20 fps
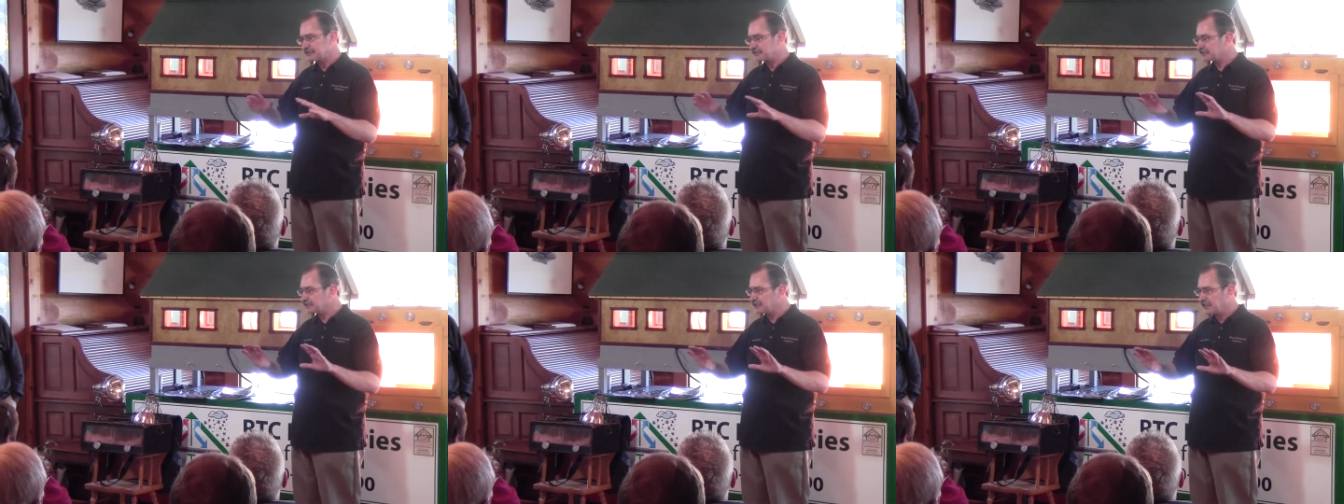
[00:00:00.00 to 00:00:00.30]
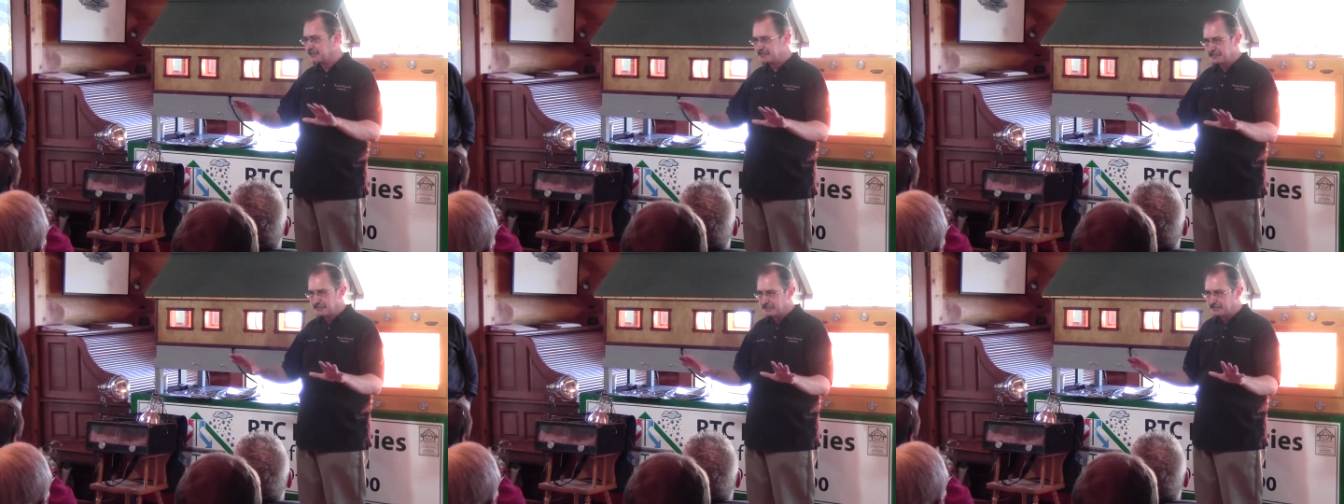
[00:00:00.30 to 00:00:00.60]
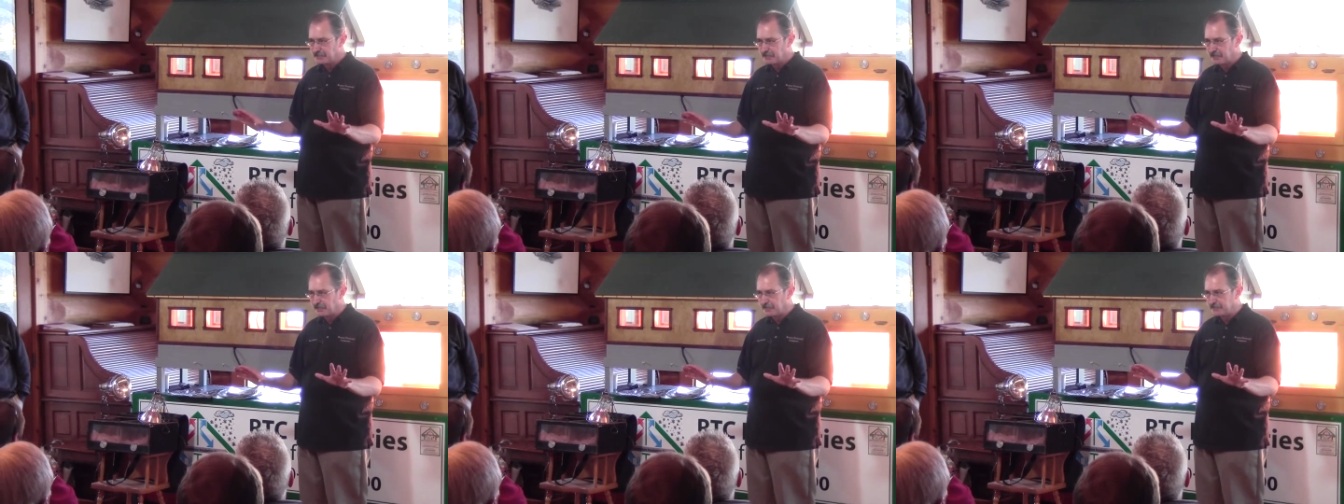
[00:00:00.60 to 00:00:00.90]
It's not
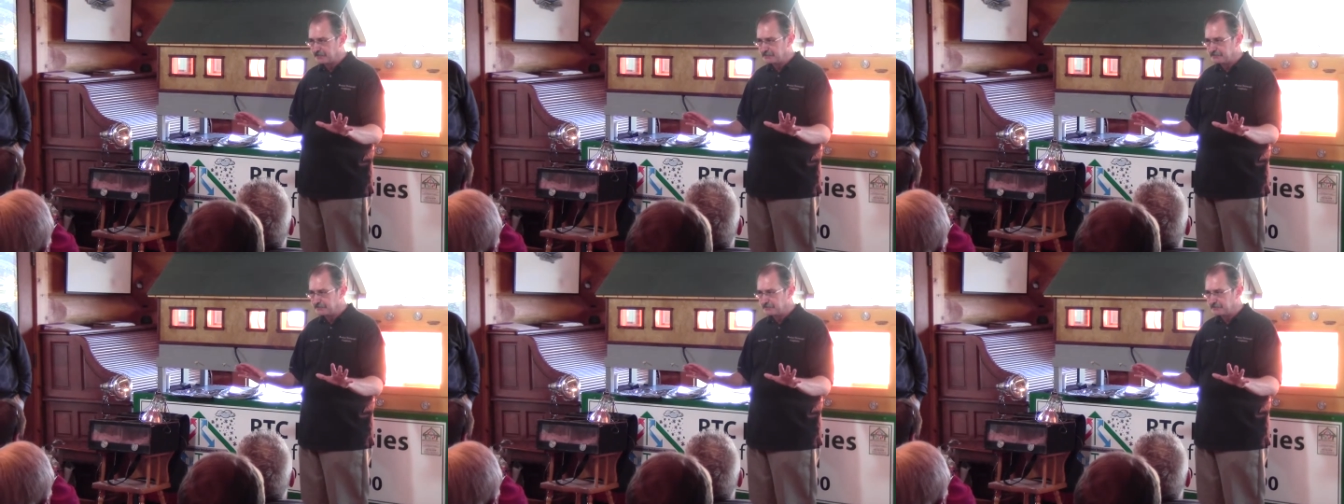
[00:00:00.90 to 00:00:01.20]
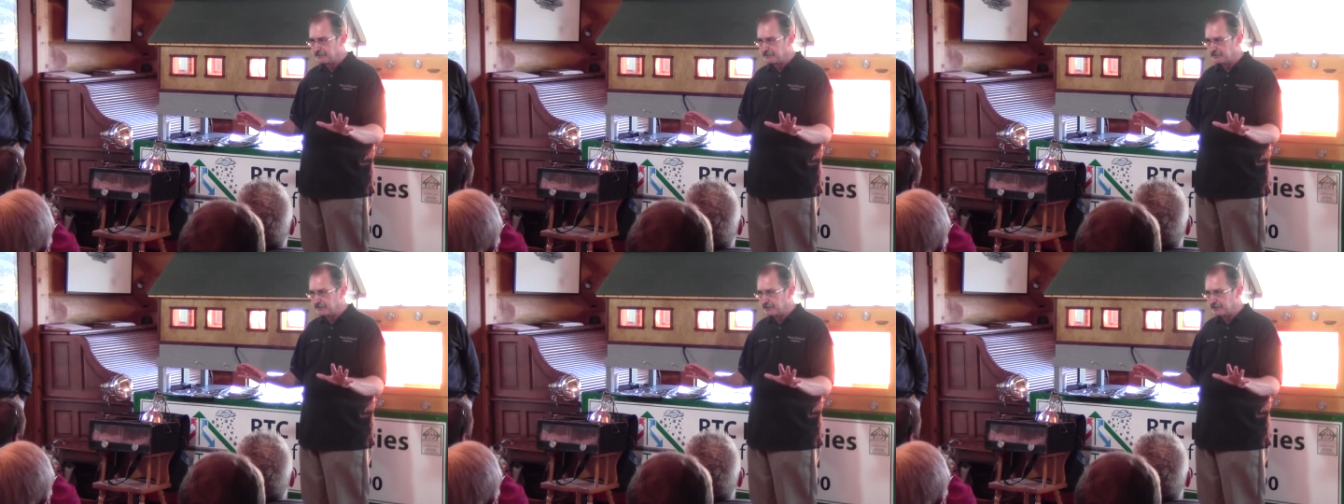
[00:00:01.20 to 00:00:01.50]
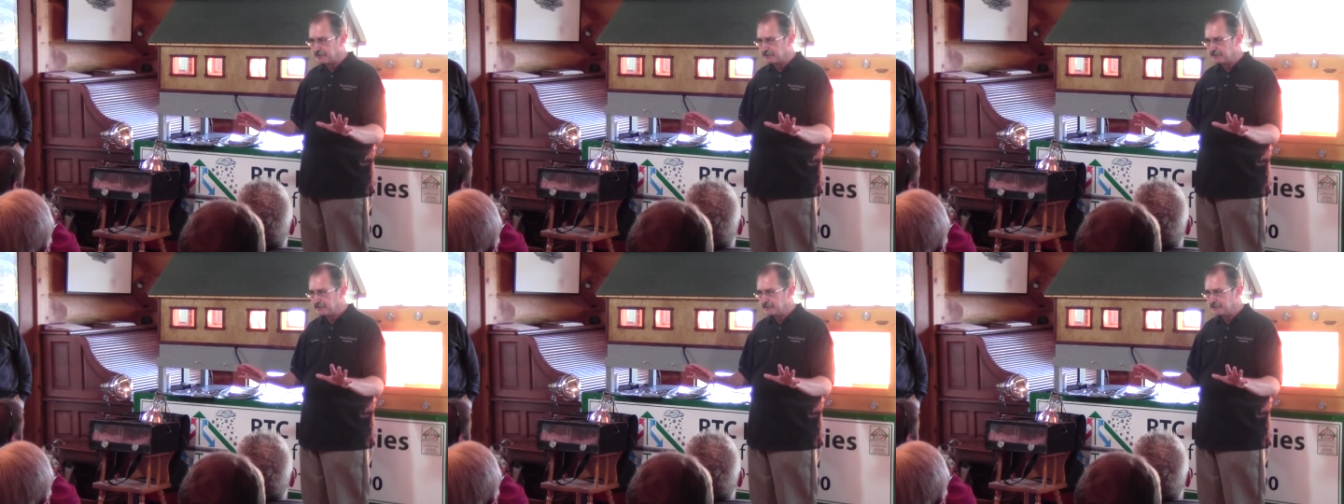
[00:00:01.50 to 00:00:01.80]
that tight,
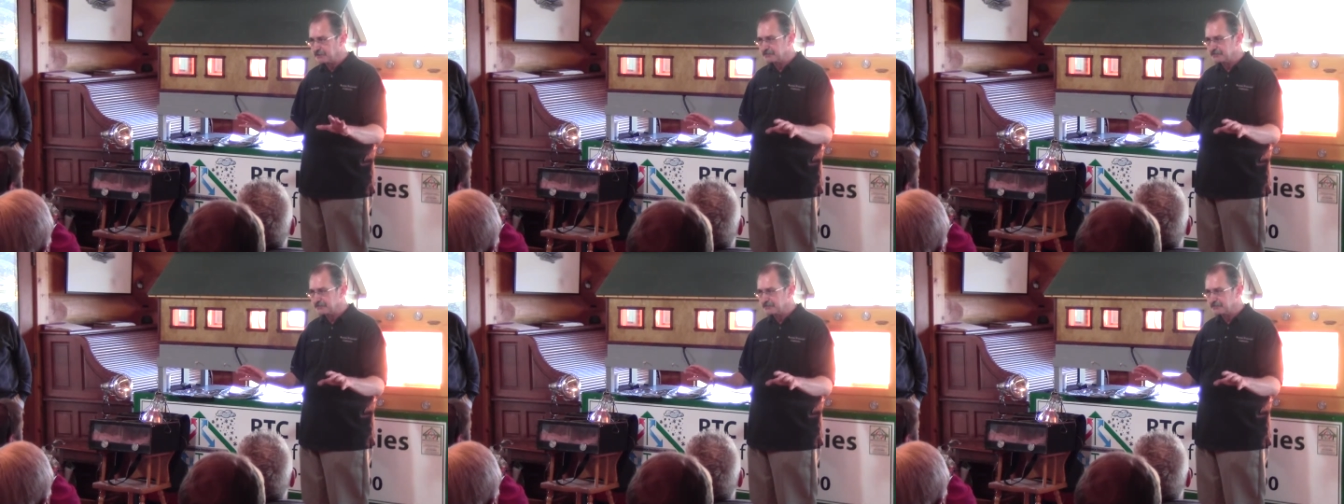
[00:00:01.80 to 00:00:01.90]
okay?